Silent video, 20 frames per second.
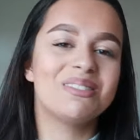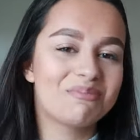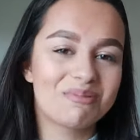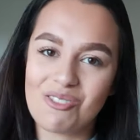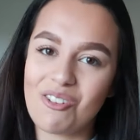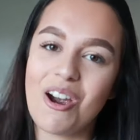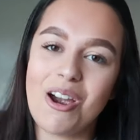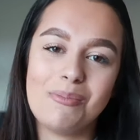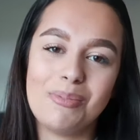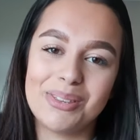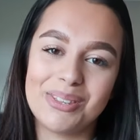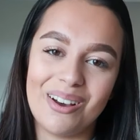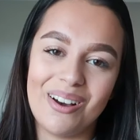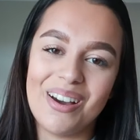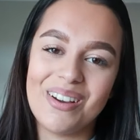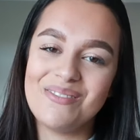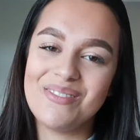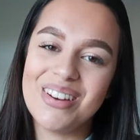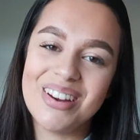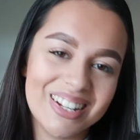subscribers
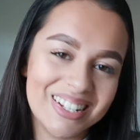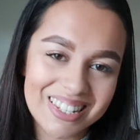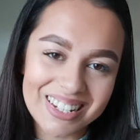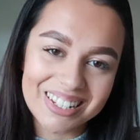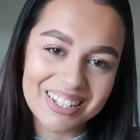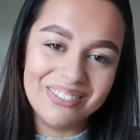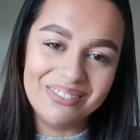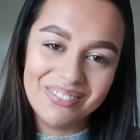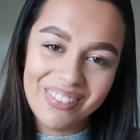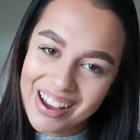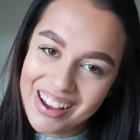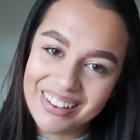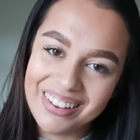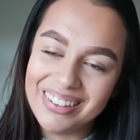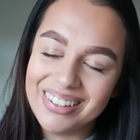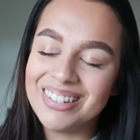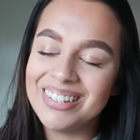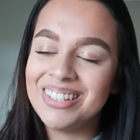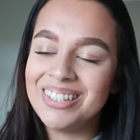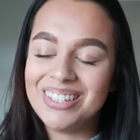are. It really doesn't
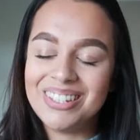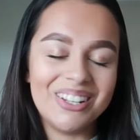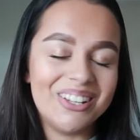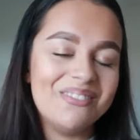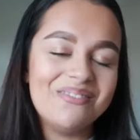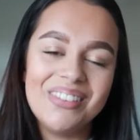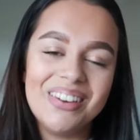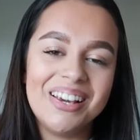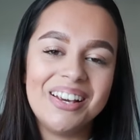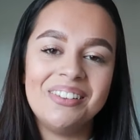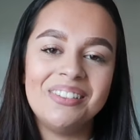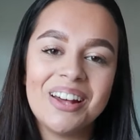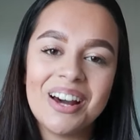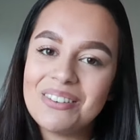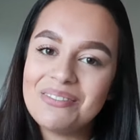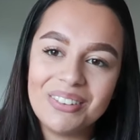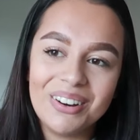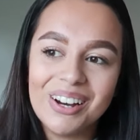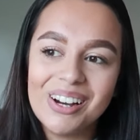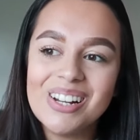matter to me
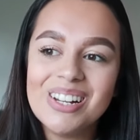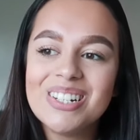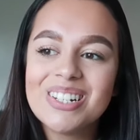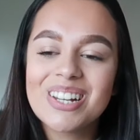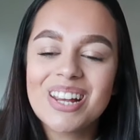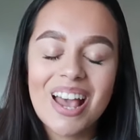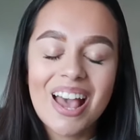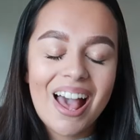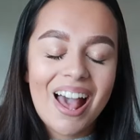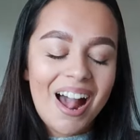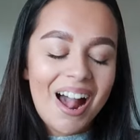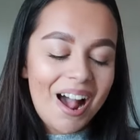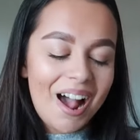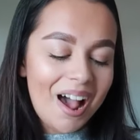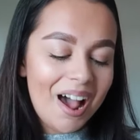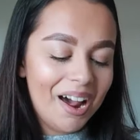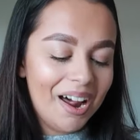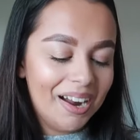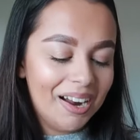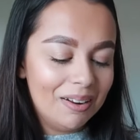that much.
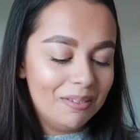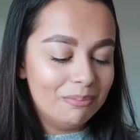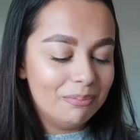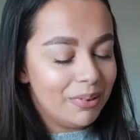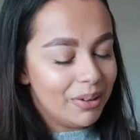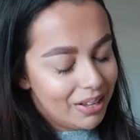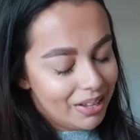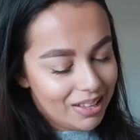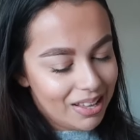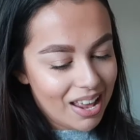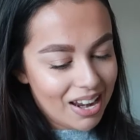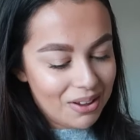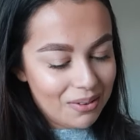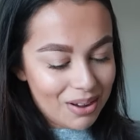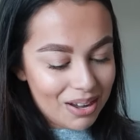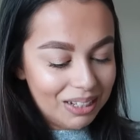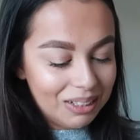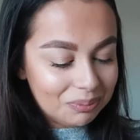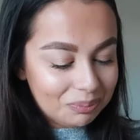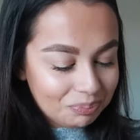Um, but
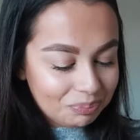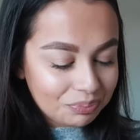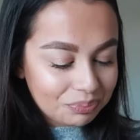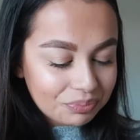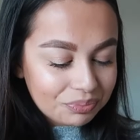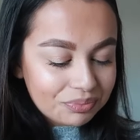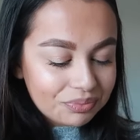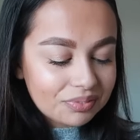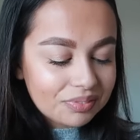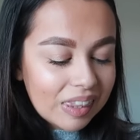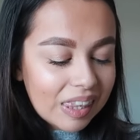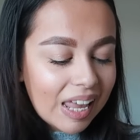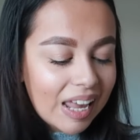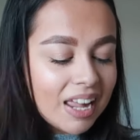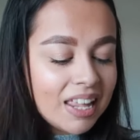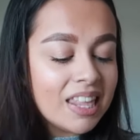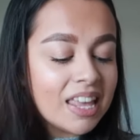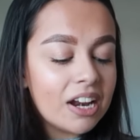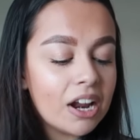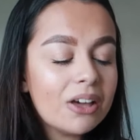anyway.
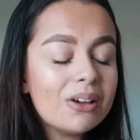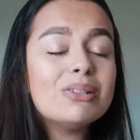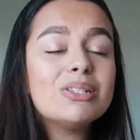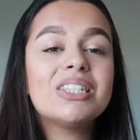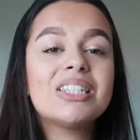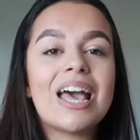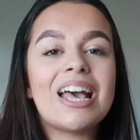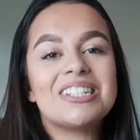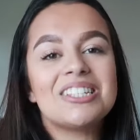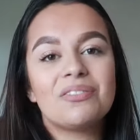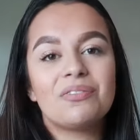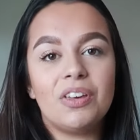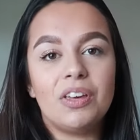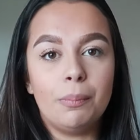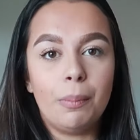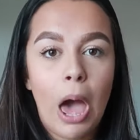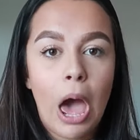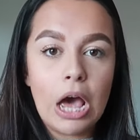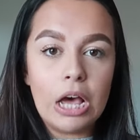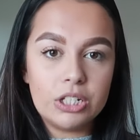And then I'll set
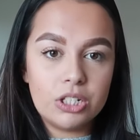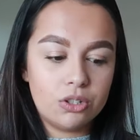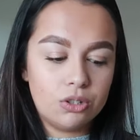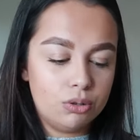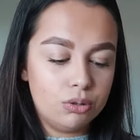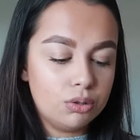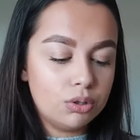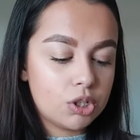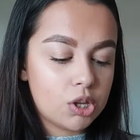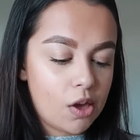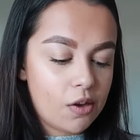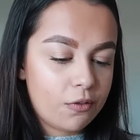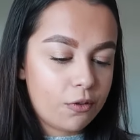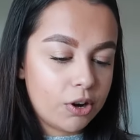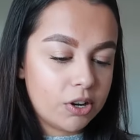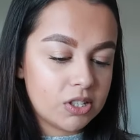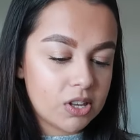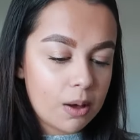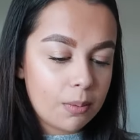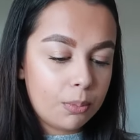something personal. So
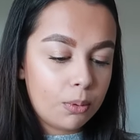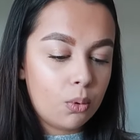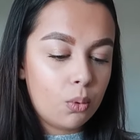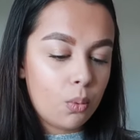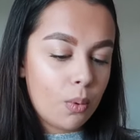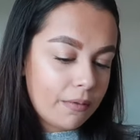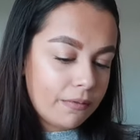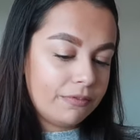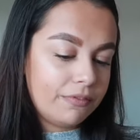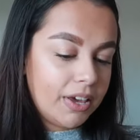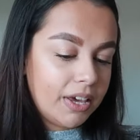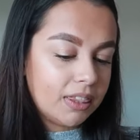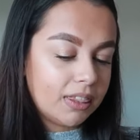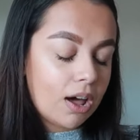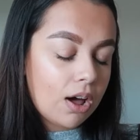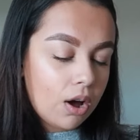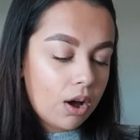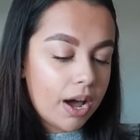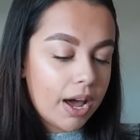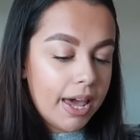for example, one thing
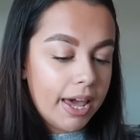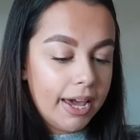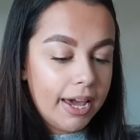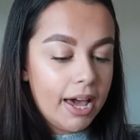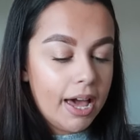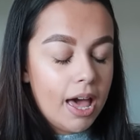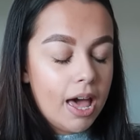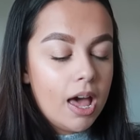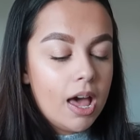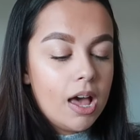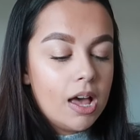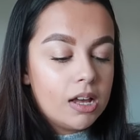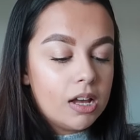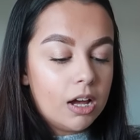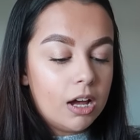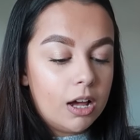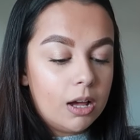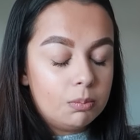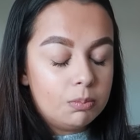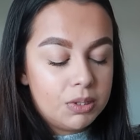that I
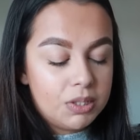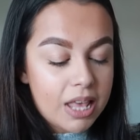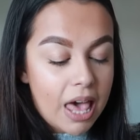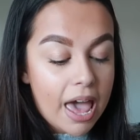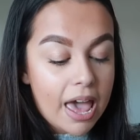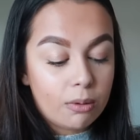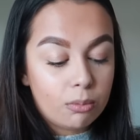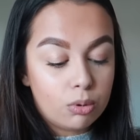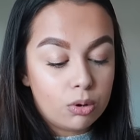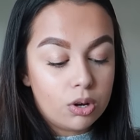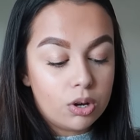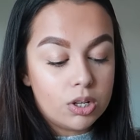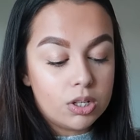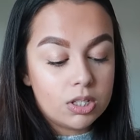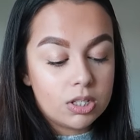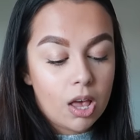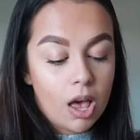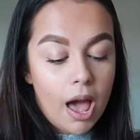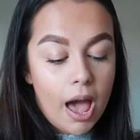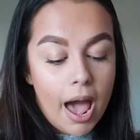um, set
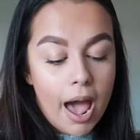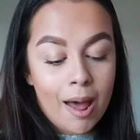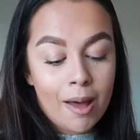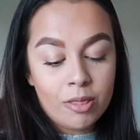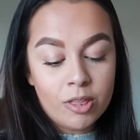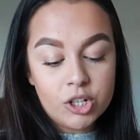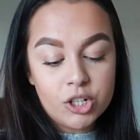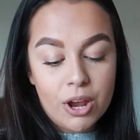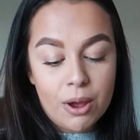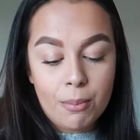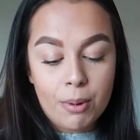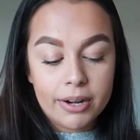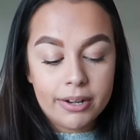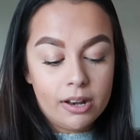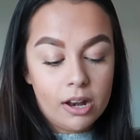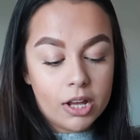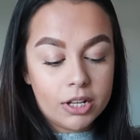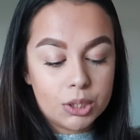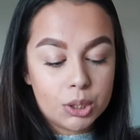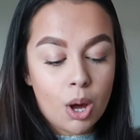was at the gym
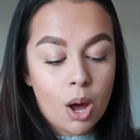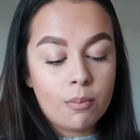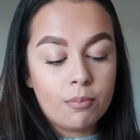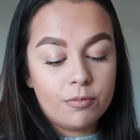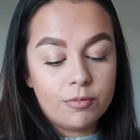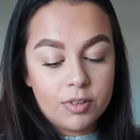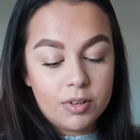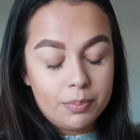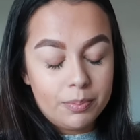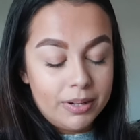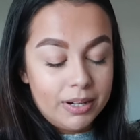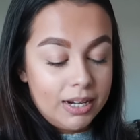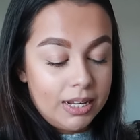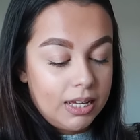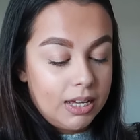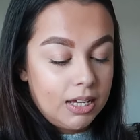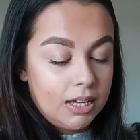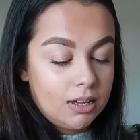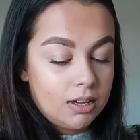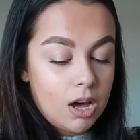I'd like to
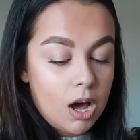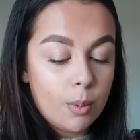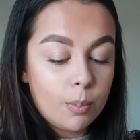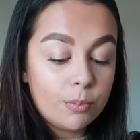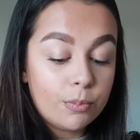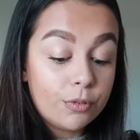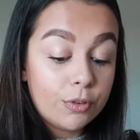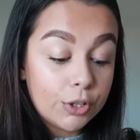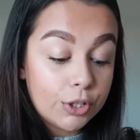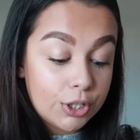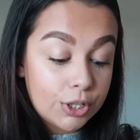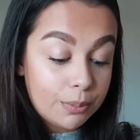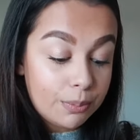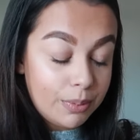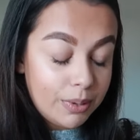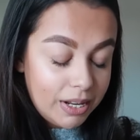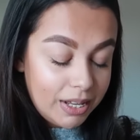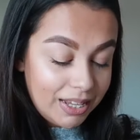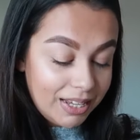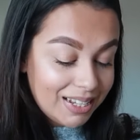comfortably
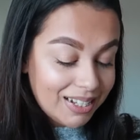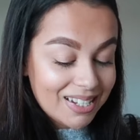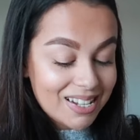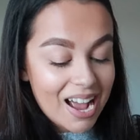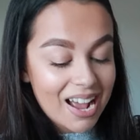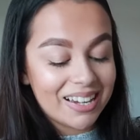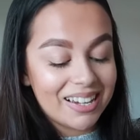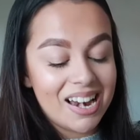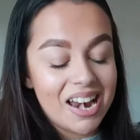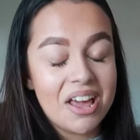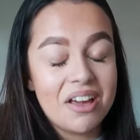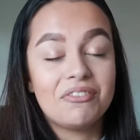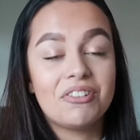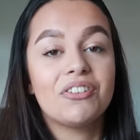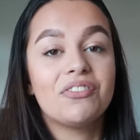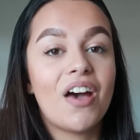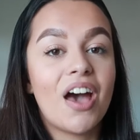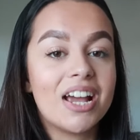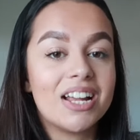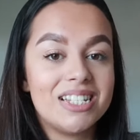comfortably deadlift
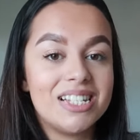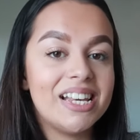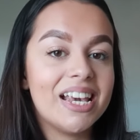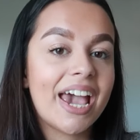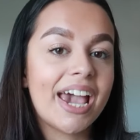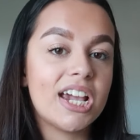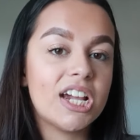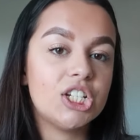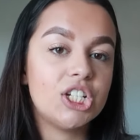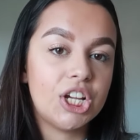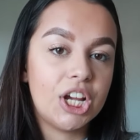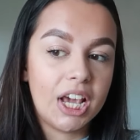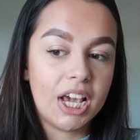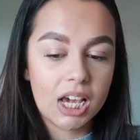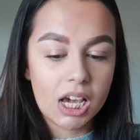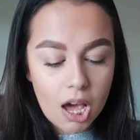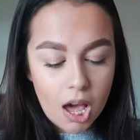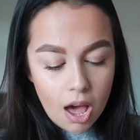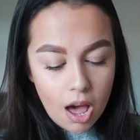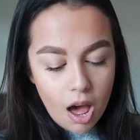30
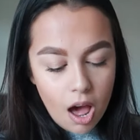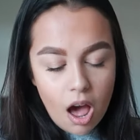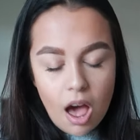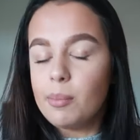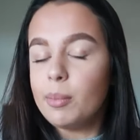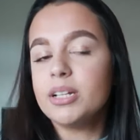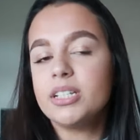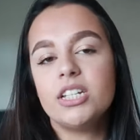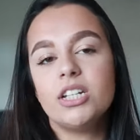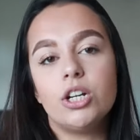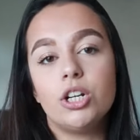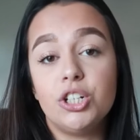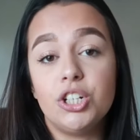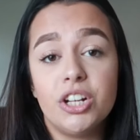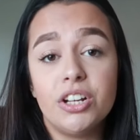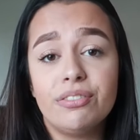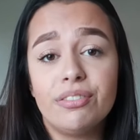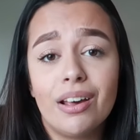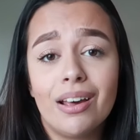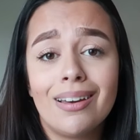kg um, I didn't
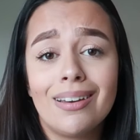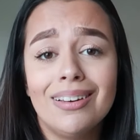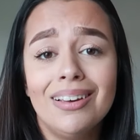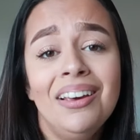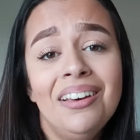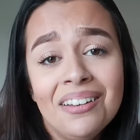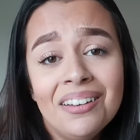achieve that